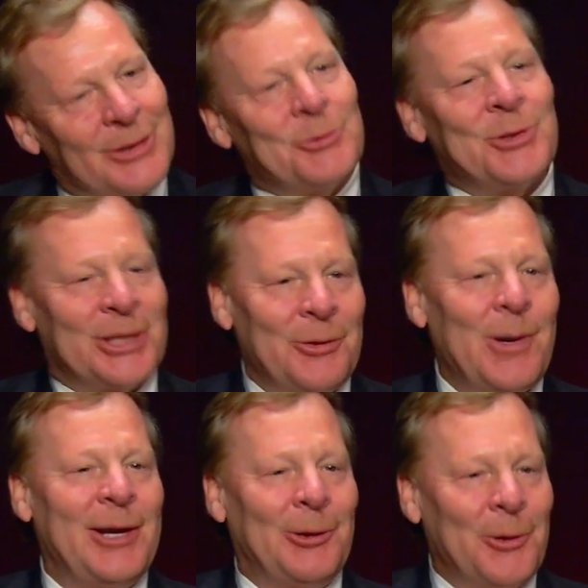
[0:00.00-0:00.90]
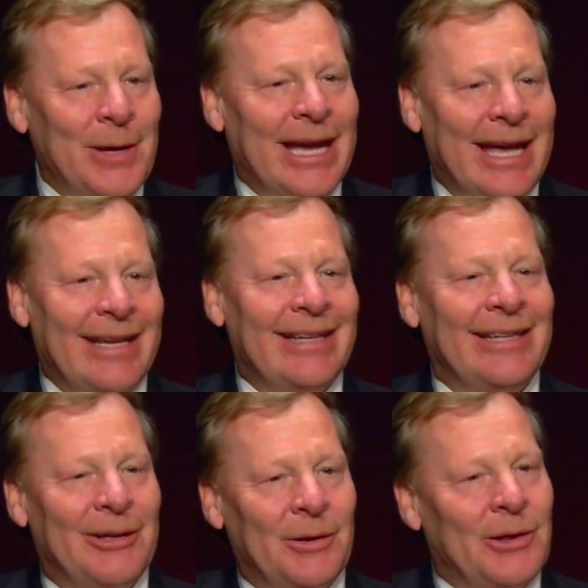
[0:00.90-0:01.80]
an interesting way to look at it.
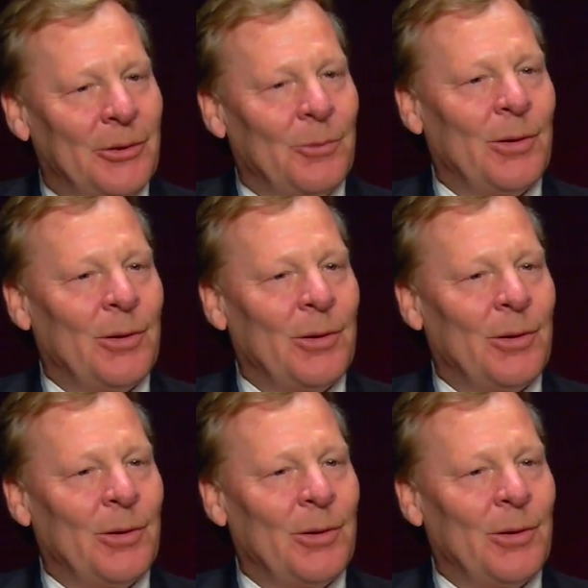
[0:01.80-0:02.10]
You don't